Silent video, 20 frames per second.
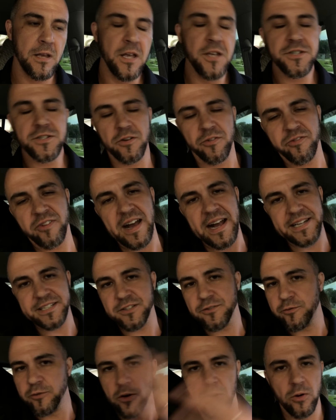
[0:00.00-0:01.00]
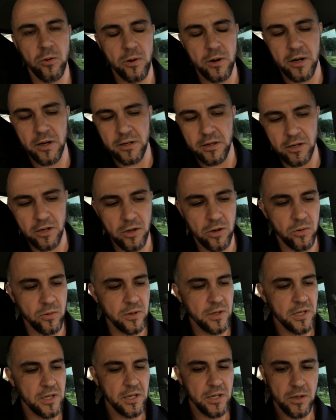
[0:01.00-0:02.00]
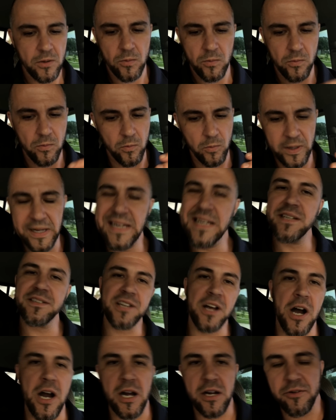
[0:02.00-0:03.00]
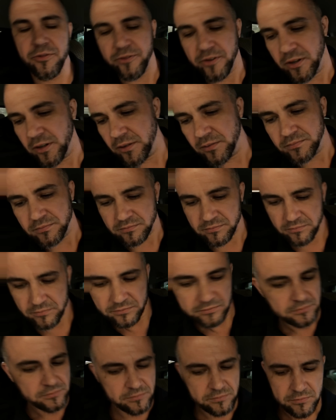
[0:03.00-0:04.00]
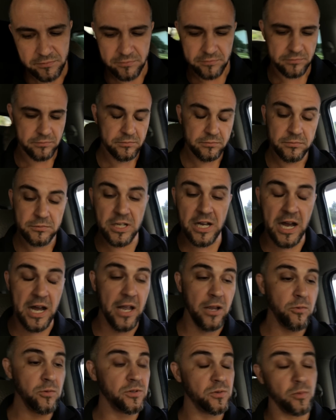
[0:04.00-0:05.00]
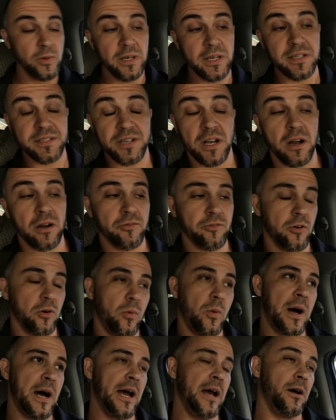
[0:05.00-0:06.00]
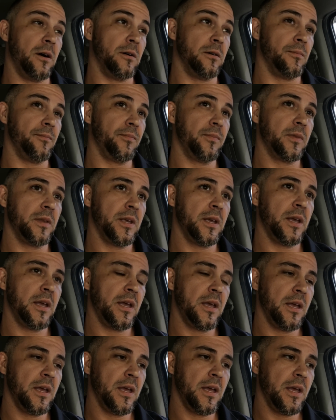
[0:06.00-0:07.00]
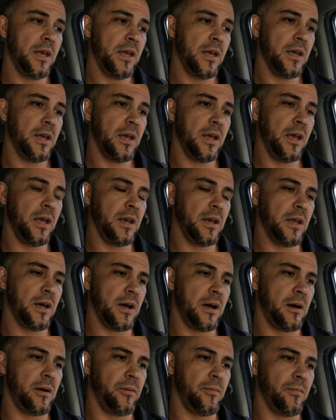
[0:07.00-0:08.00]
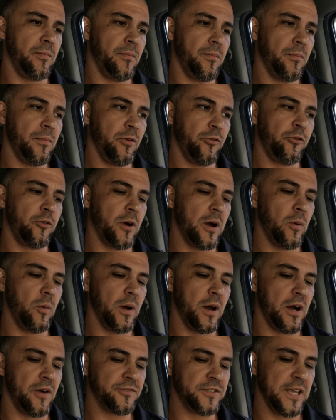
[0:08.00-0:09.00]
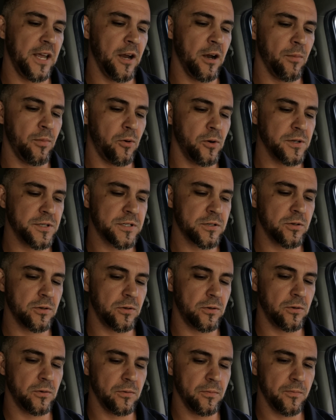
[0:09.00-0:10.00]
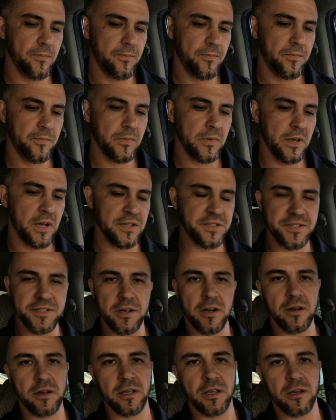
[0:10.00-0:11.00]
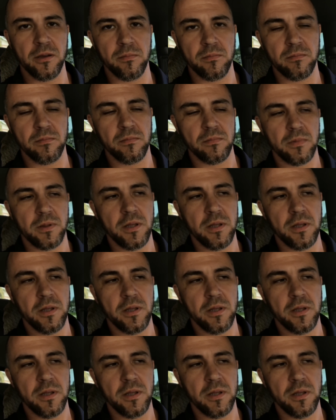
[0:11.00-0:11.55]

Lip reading: So fast forward, we didn't talk for we didn't talk for a while. And before I went off to airborne school, I saw him